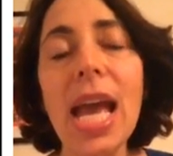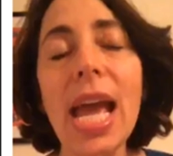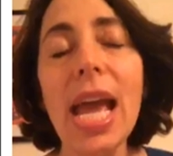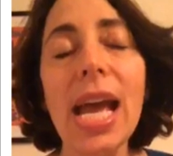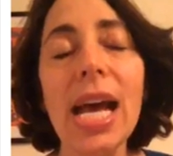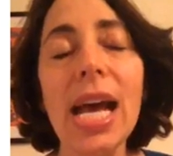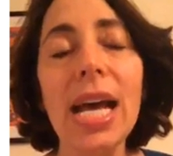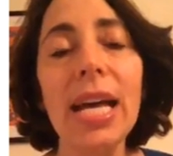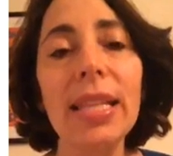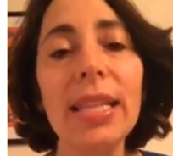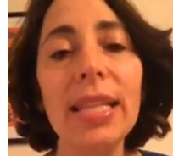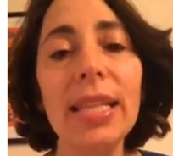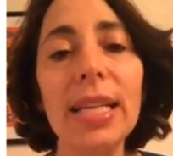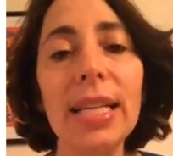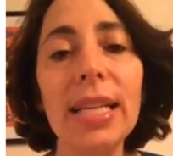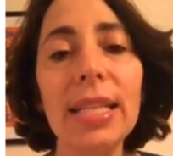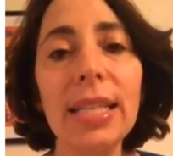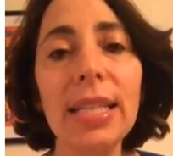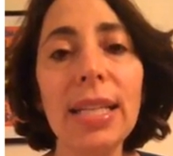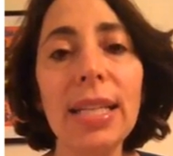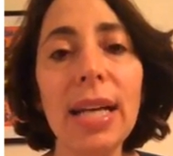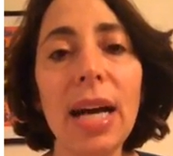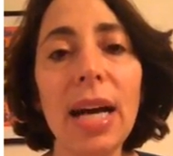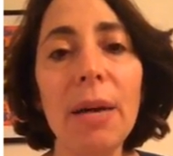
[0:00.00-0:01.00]
And this
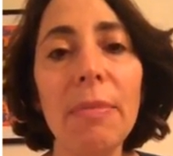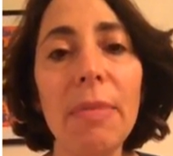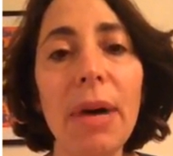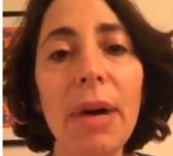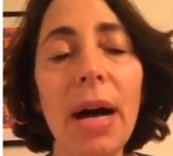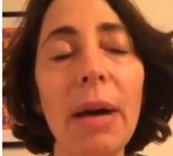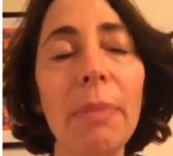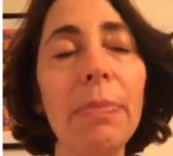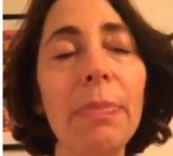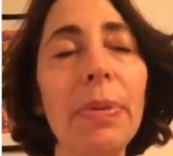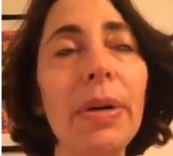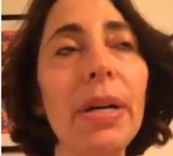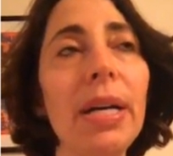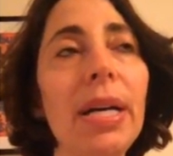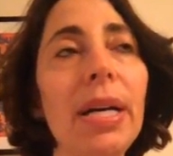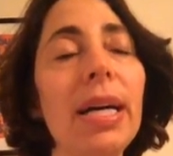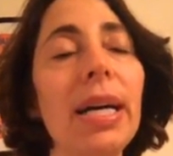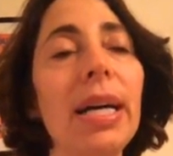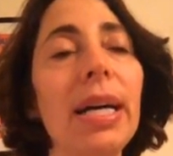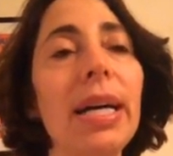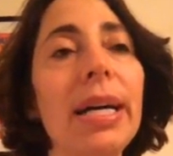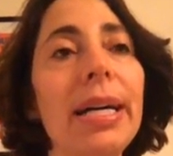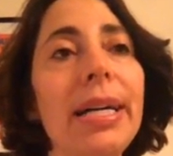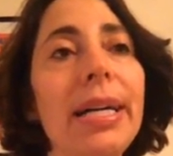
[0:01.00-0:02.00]
had come up
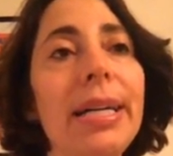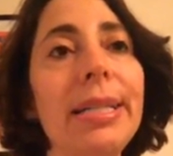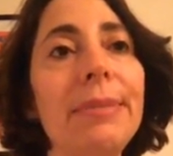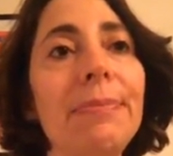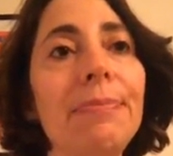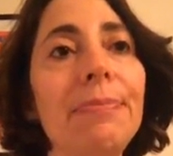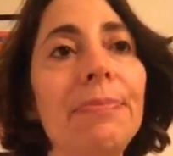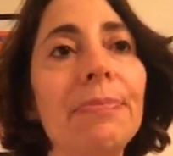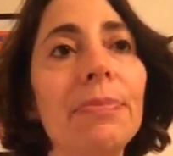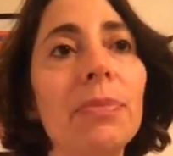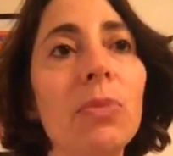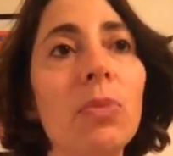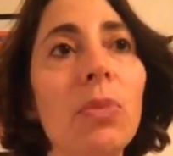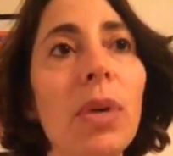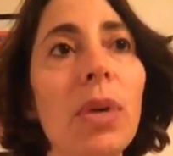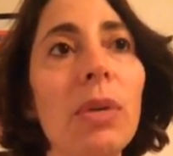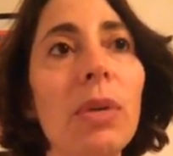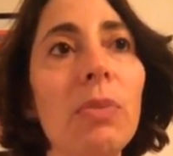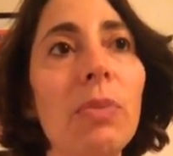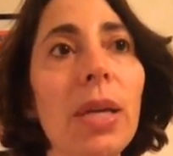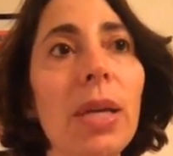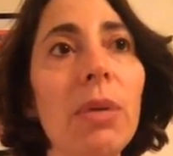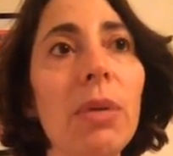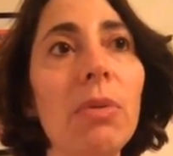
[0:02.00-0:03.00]

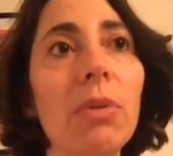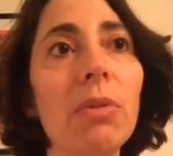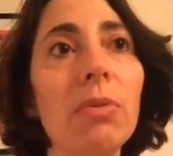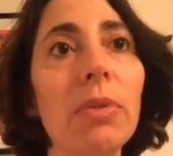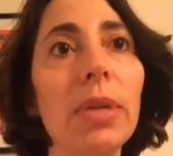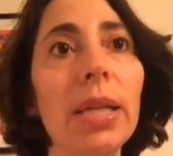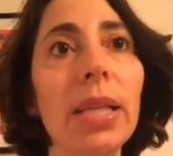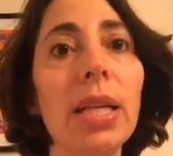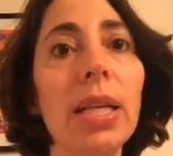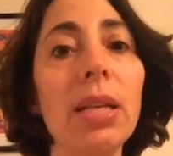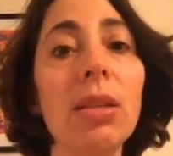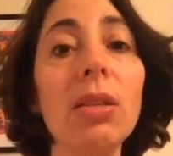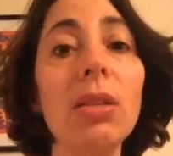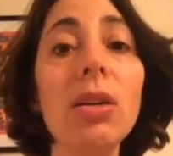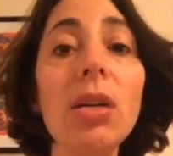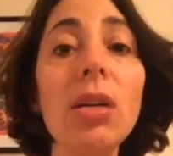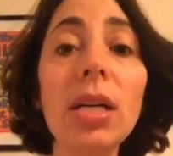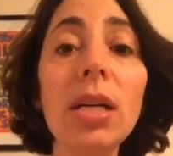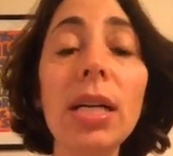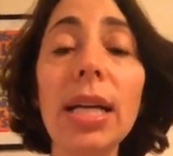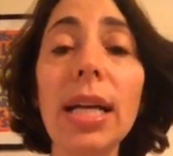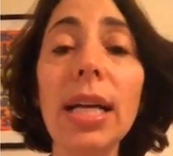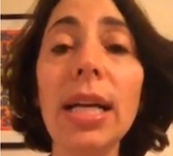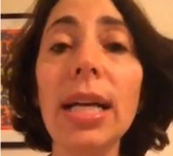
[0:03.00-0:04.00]
when we were really
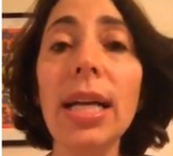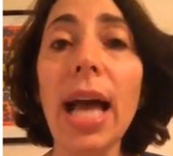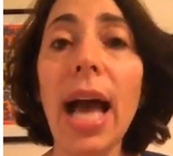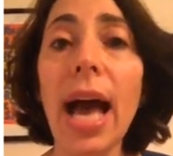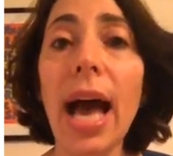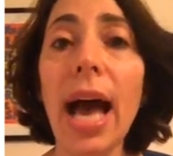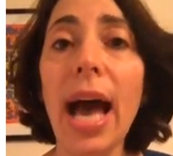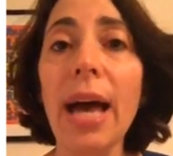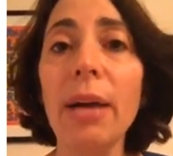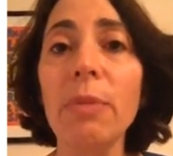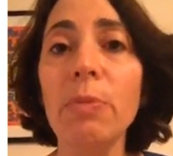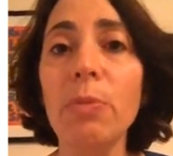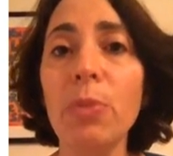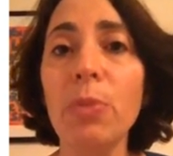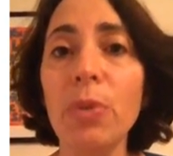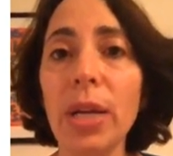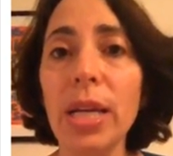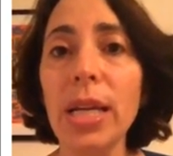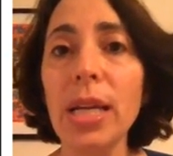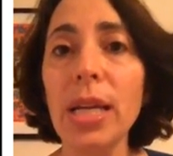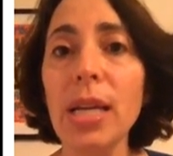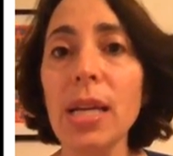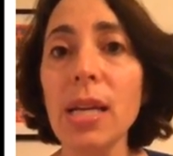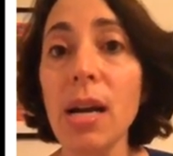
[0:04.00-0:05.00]
looking at
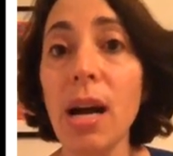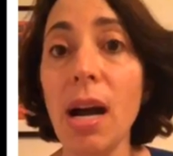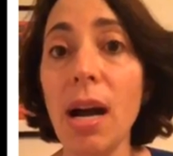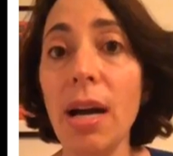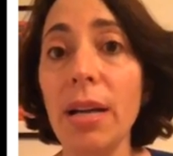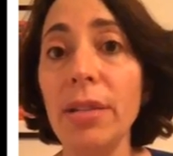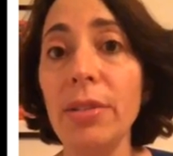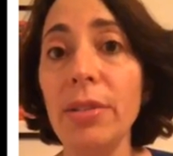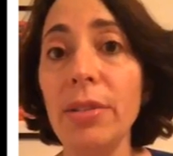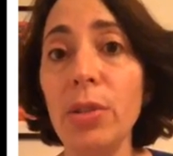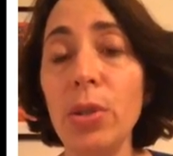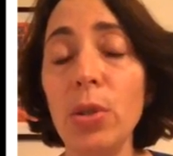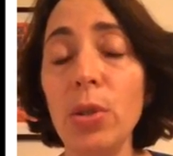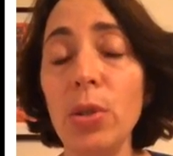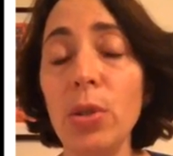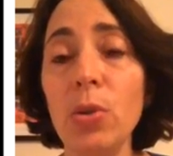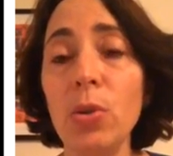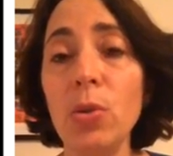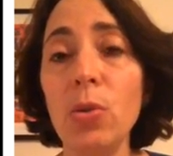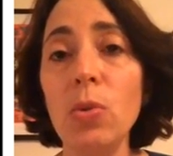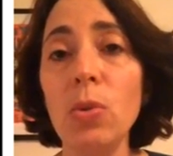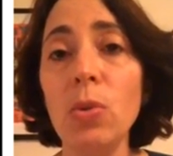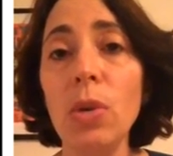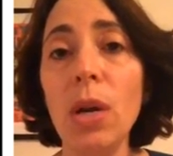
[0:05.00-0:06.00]
bringing on
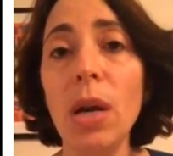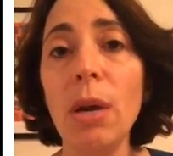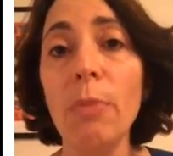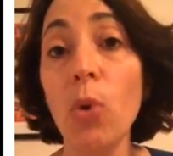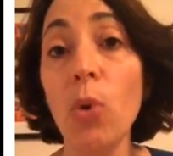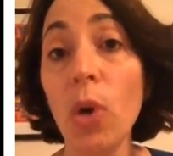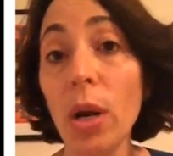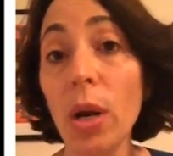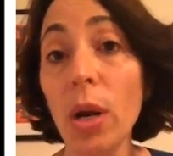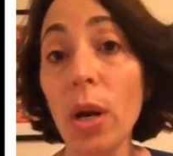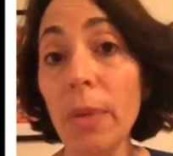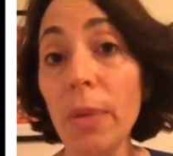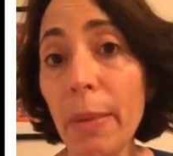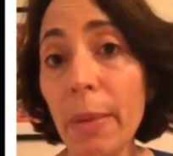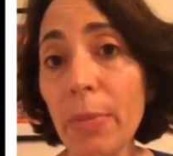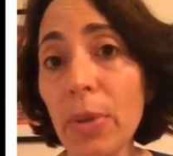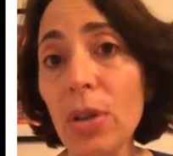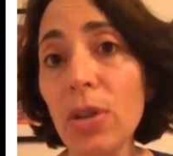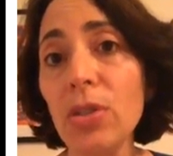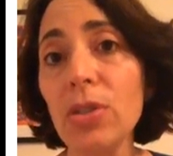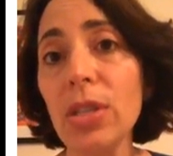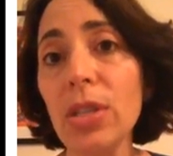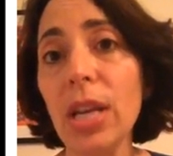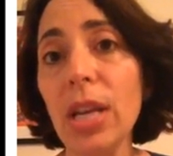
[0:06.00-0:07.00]
new board
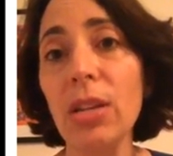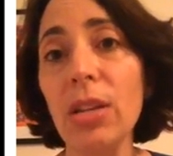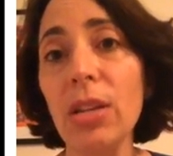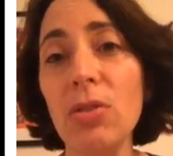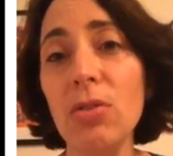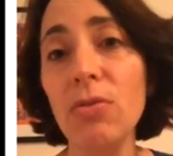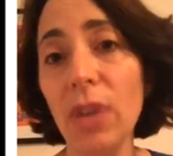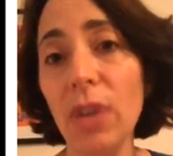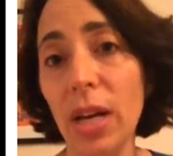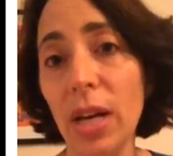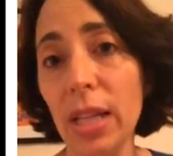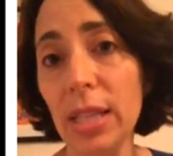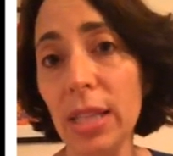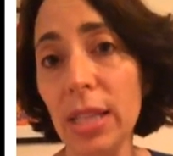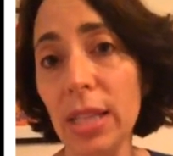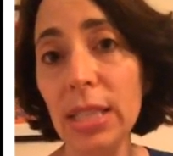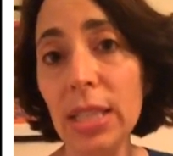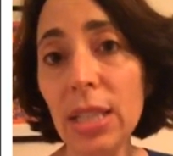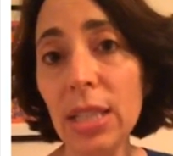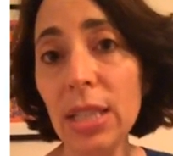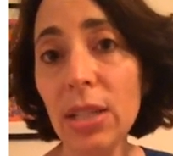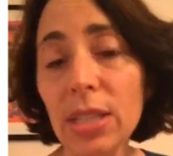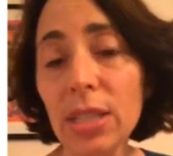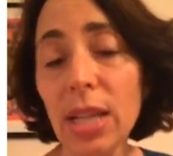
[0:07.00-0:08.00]
members and new
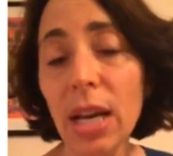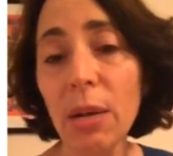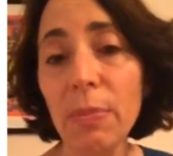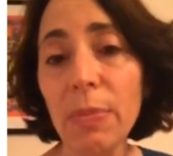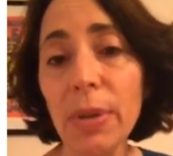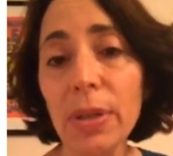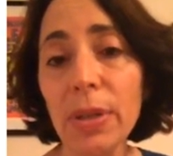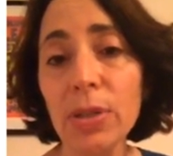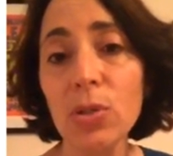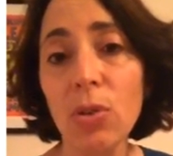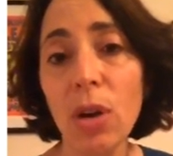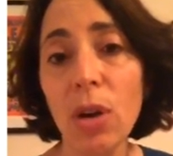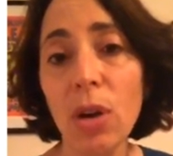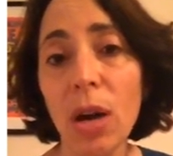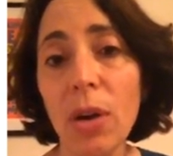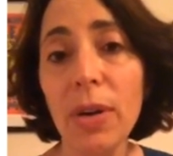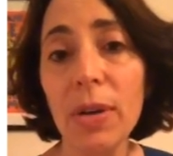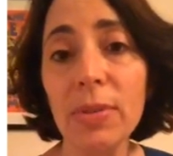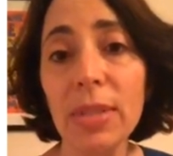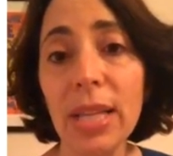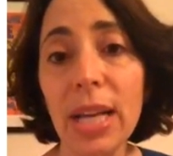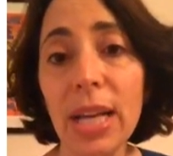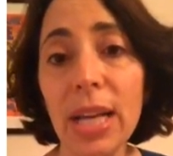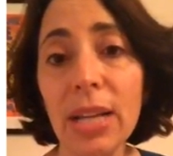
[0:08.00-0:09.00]
volunteers to help us grow.
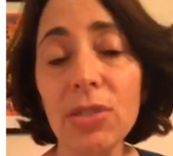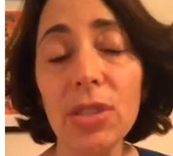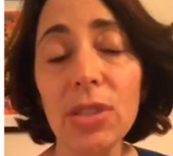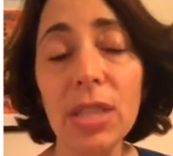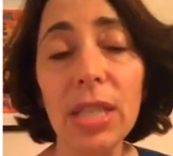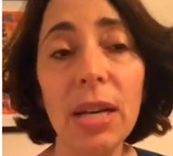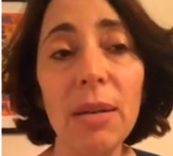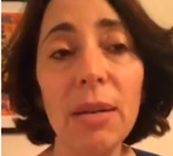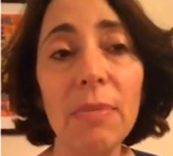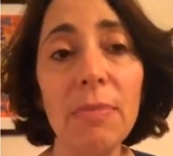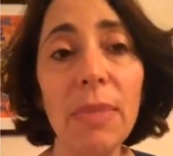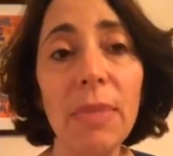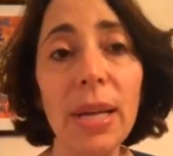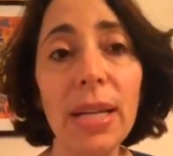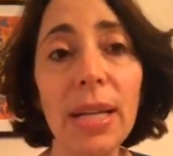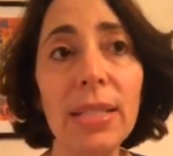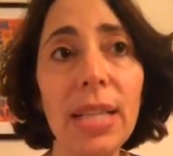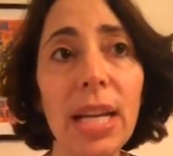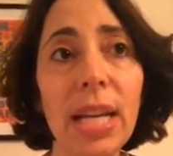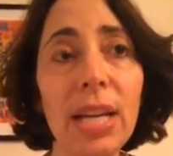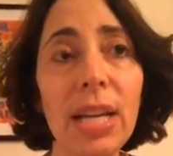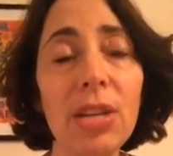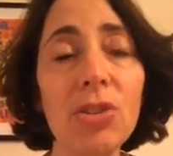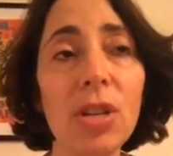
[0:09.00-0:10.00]
It was actually a
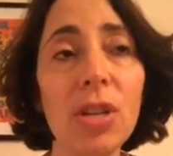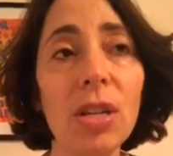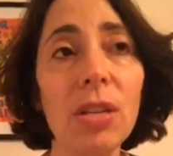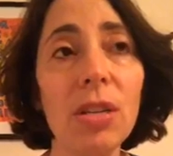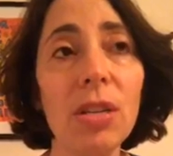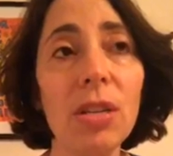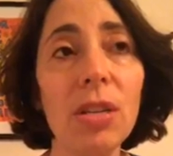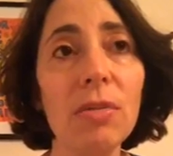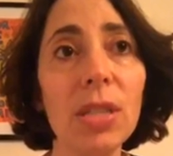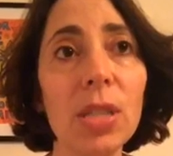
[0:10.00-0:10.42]
meditation.